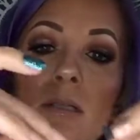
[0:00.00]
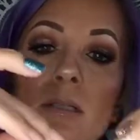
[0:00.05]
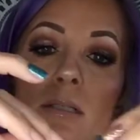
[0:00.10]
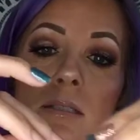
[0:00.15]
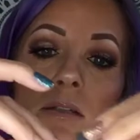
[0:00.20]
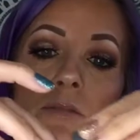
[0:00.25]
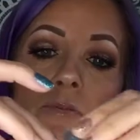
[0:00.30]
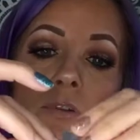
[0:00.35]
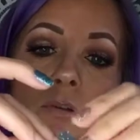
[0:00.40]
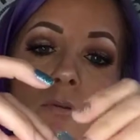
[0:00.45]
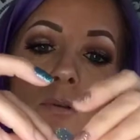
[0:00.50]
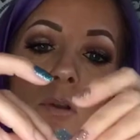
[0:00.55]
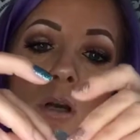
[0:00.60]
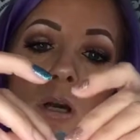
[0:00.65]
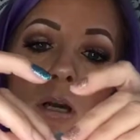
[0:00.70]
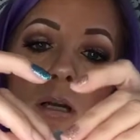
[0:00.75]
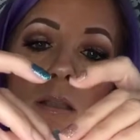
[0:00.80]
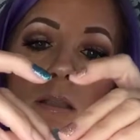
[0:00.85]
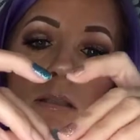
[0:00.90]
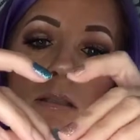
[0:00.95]
Because if you
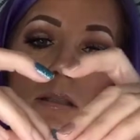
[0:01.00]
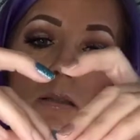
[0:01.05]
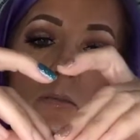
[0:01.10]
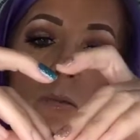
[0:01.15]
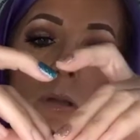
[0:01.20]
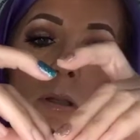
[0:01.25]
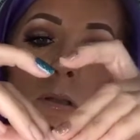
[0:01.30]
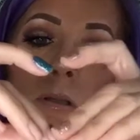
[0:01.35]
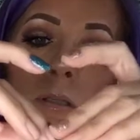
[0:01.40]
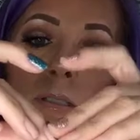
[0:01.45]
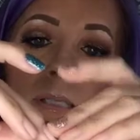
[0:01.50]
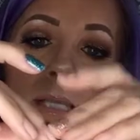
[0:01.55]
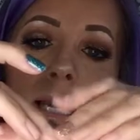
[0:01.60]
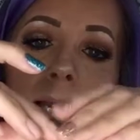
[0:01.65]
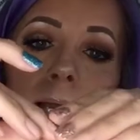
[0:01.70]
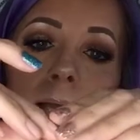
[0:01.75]
look, this is what it looks